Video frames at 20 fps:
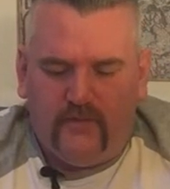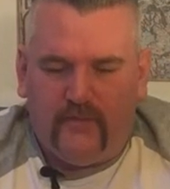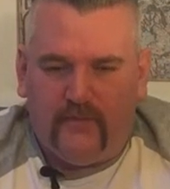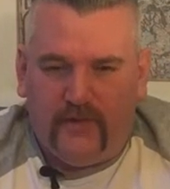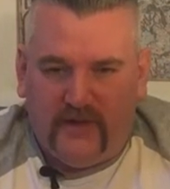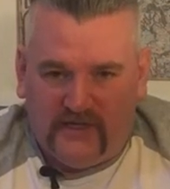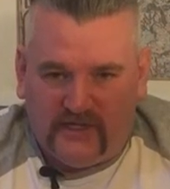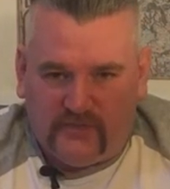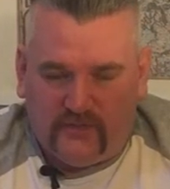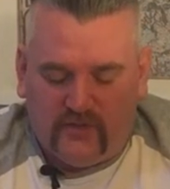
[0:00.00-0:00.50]

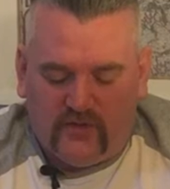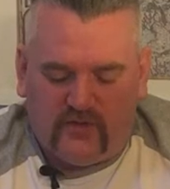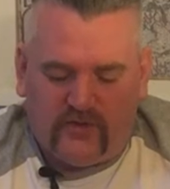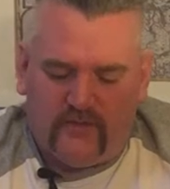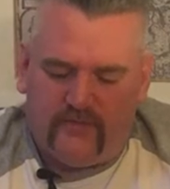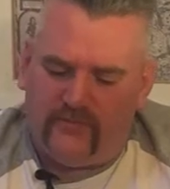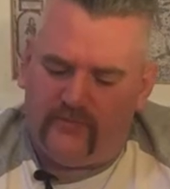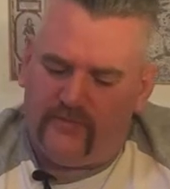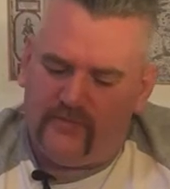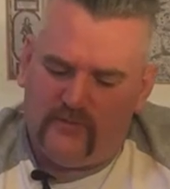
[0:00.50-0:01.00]
Peat smoke,
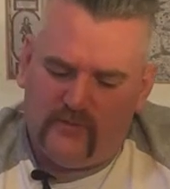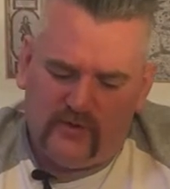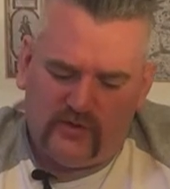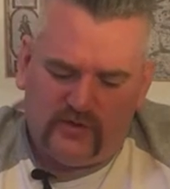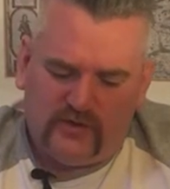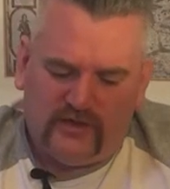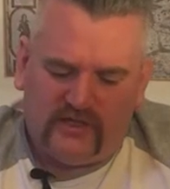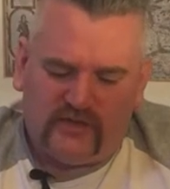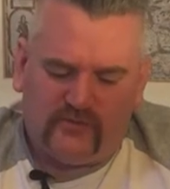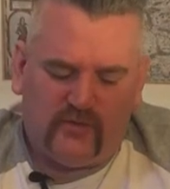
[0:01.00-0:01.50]

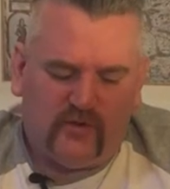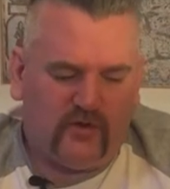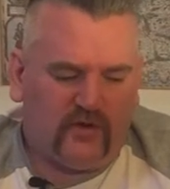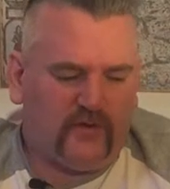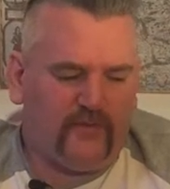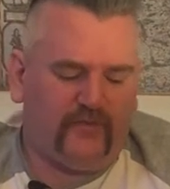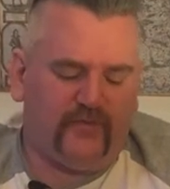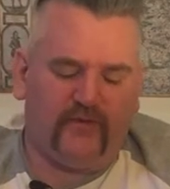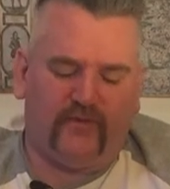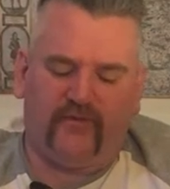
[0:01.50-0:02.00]
mostly smoke,
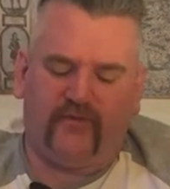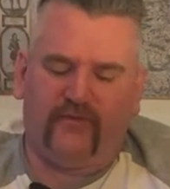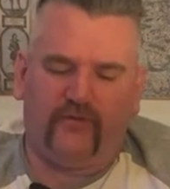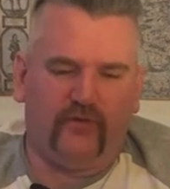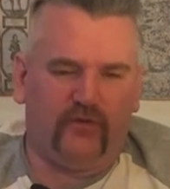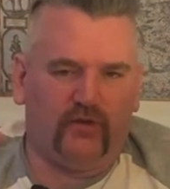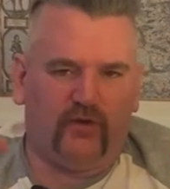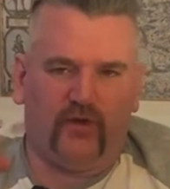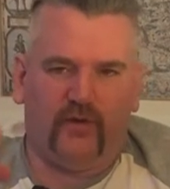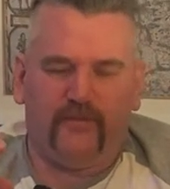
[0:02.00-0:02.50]

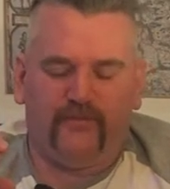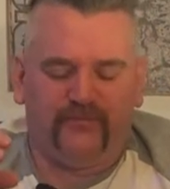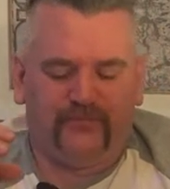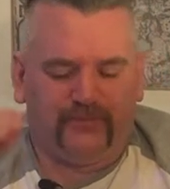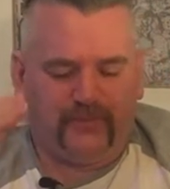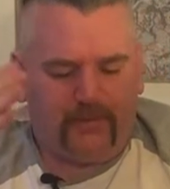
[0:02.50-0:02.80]
full on.